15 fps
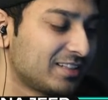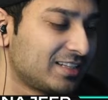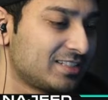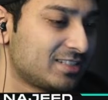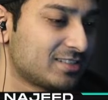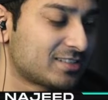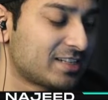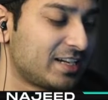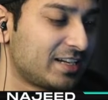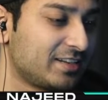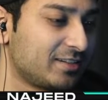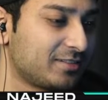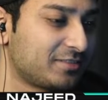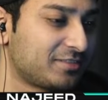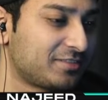It just kind
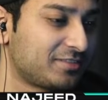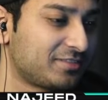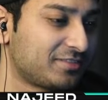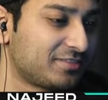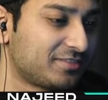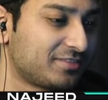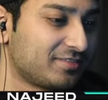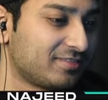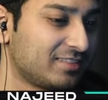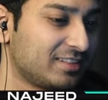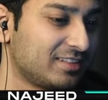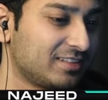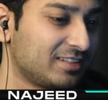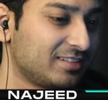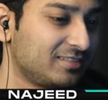of
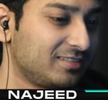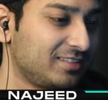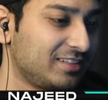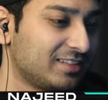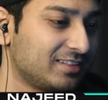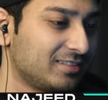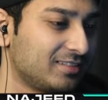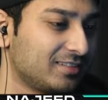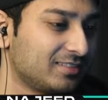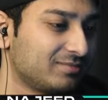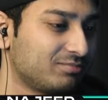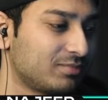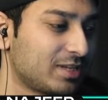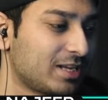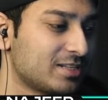uh,
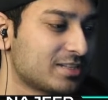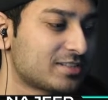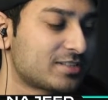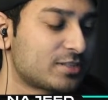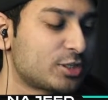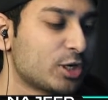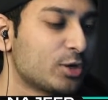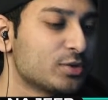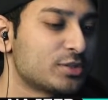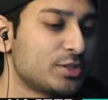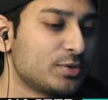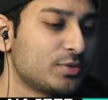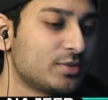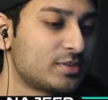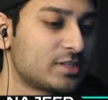it just shows
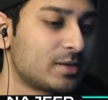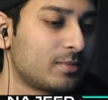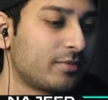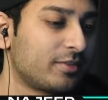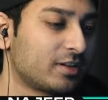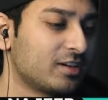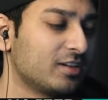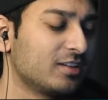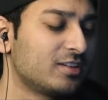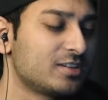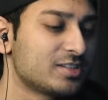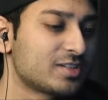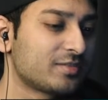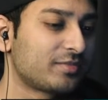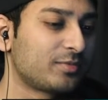you some of the
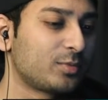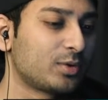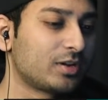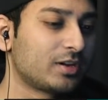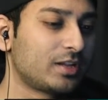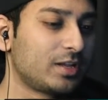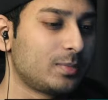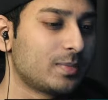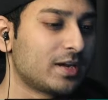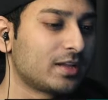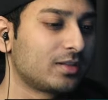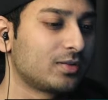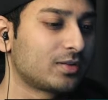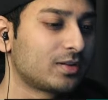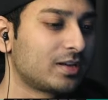colors of what he
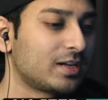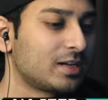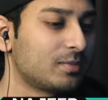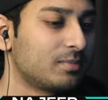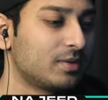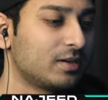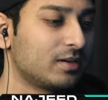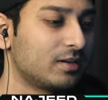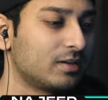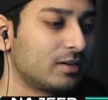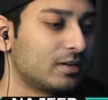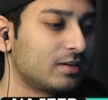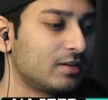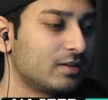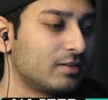might look like, but
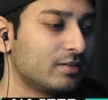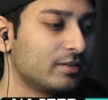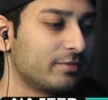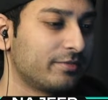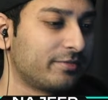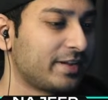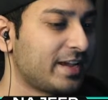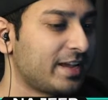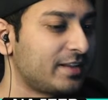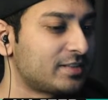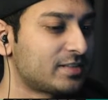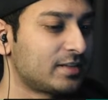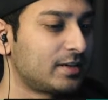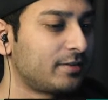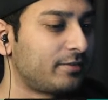the
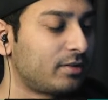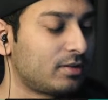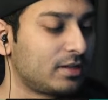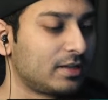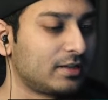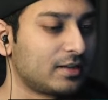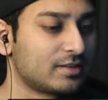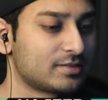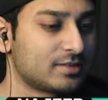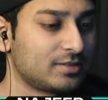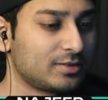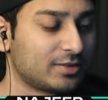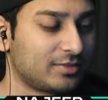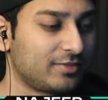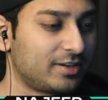face and everything doesn't
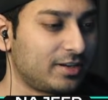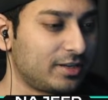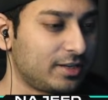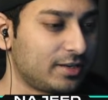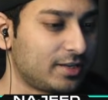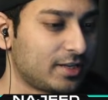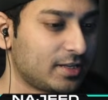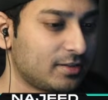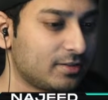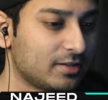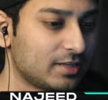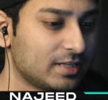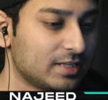look very detailed.